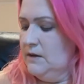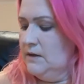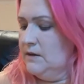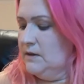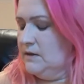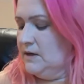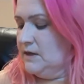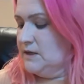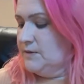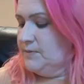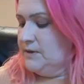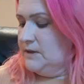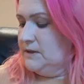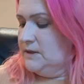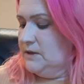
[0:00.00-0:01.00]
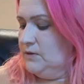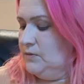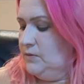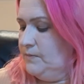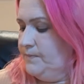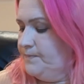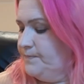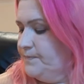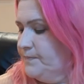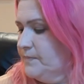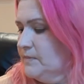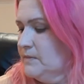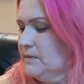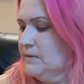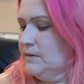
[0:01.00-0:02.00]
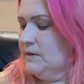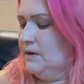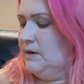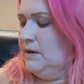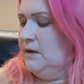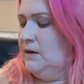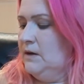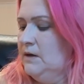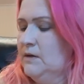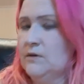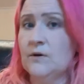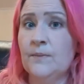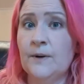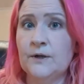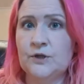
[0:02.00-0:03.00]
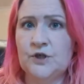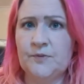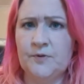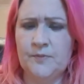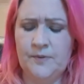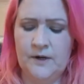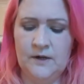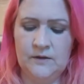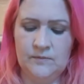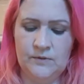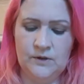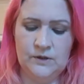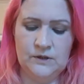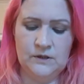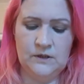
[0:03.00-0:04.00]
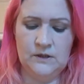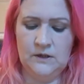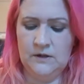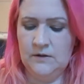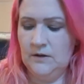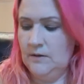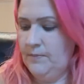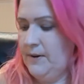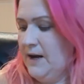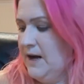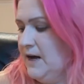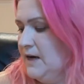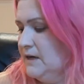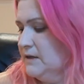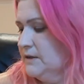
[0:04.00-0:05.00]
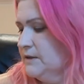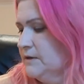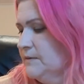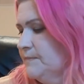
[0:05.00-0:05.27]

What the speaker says: that's the place to go. They're much cheaper buying them loose than they are in the packs.